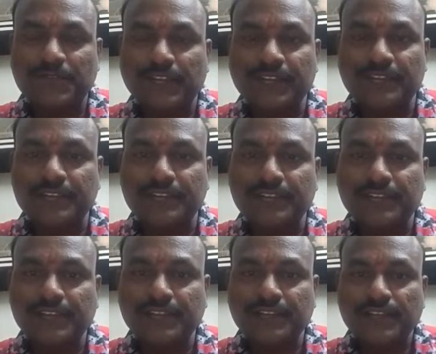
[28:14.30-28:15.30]
right?
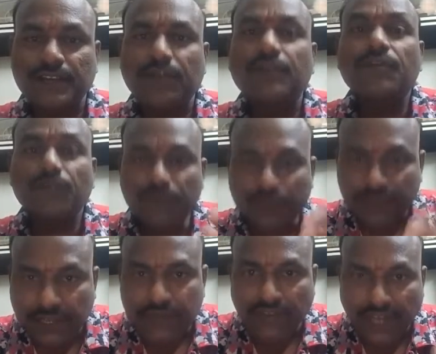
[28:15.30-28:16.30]

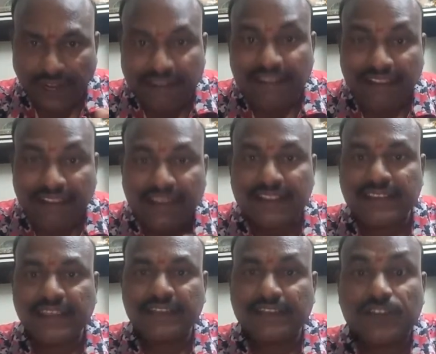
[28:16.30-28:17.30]
We are
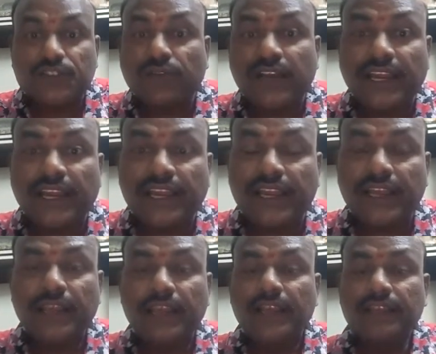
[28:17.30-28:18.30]
decreasing. That's why
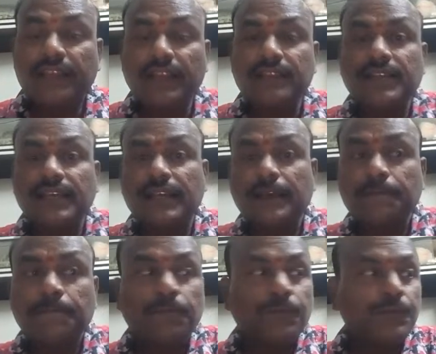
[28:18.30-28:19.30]
there is a
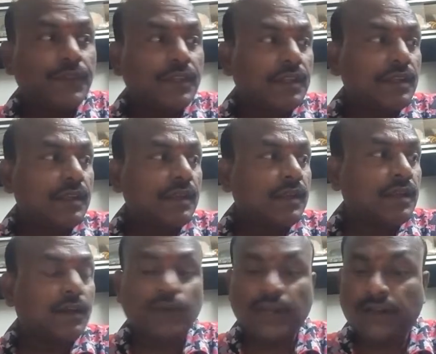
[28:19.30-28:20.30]

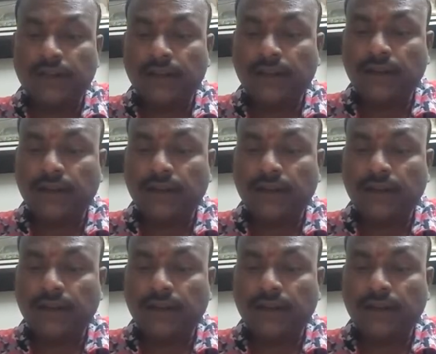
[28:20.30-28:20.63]
one